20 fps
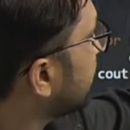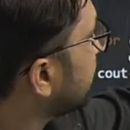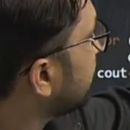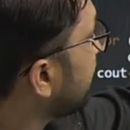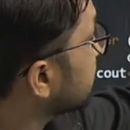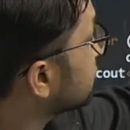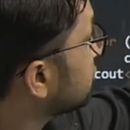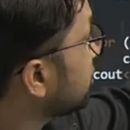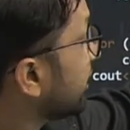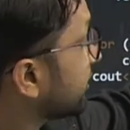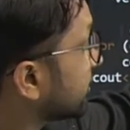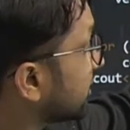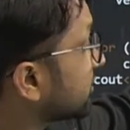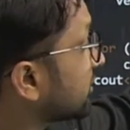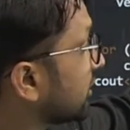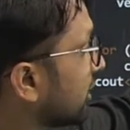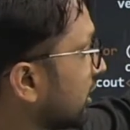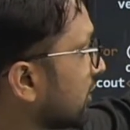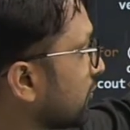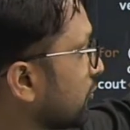actually at the
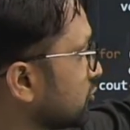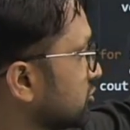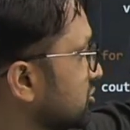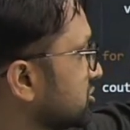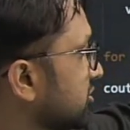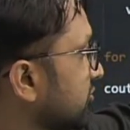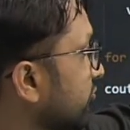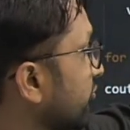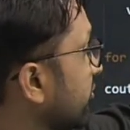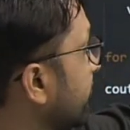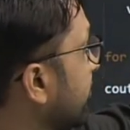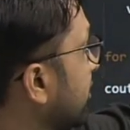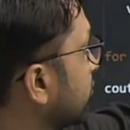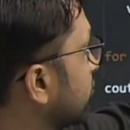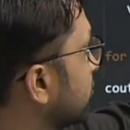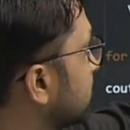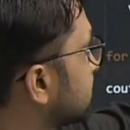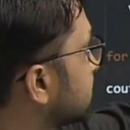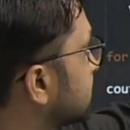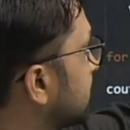third position we want to
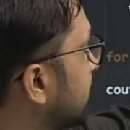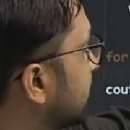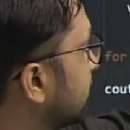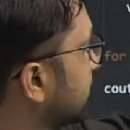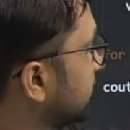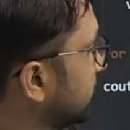insert.